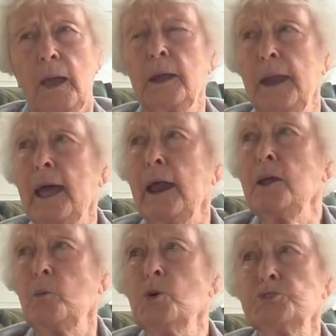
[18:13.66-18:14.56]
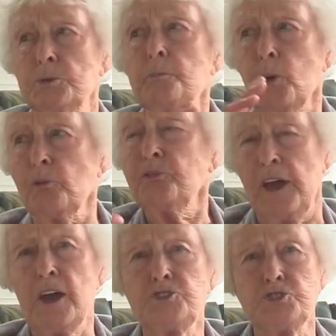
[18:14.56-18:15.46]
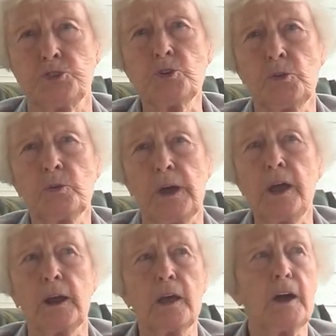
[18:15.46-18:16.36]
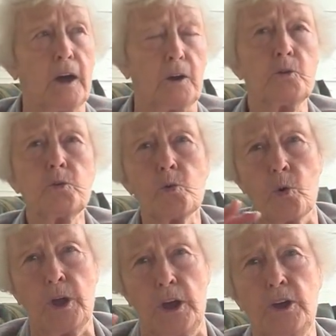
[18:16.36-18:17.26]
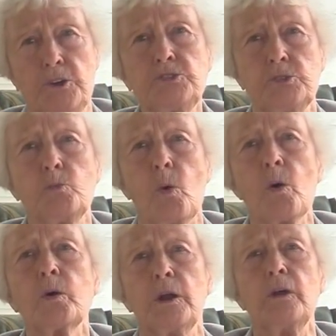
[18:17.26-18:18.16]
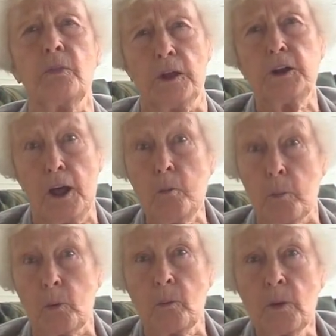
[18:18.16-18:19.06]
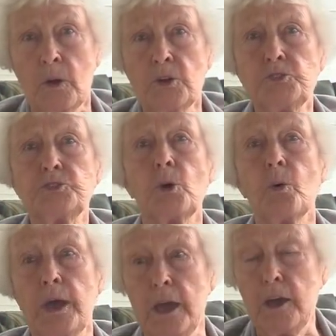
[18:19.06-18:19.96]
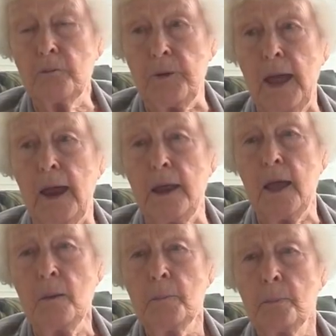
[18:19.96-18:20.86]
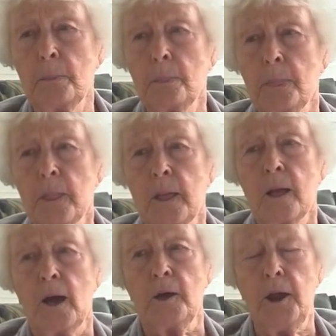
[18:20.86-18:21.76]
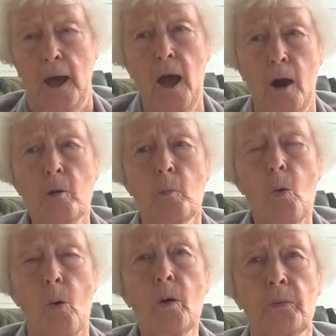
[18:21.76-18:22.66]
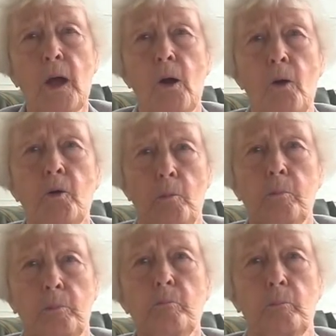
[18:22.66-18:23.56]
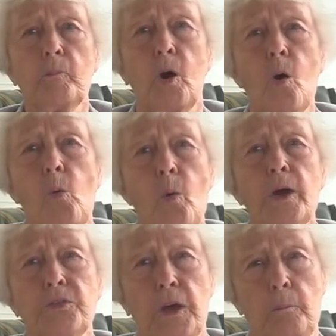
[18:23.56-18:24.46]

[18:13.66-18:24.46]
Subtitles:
And Daddy was a professional in cutting trees and working in the timber. So he gave Daddy $1 more on there to go with him.